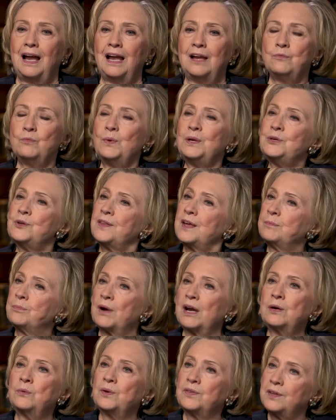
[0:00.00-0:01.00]
And when do they
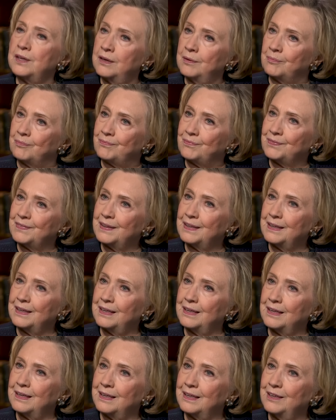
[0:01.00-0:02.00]
break with him?
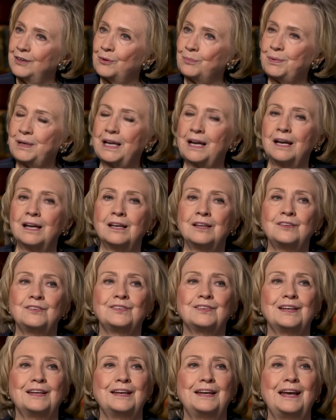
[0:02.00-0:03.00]
You know,
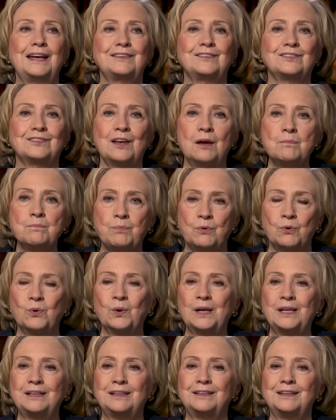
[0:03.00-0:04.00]
because at some
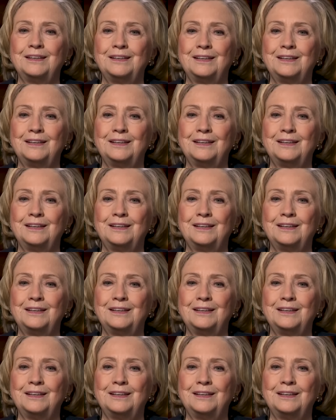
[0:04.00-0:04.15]
point,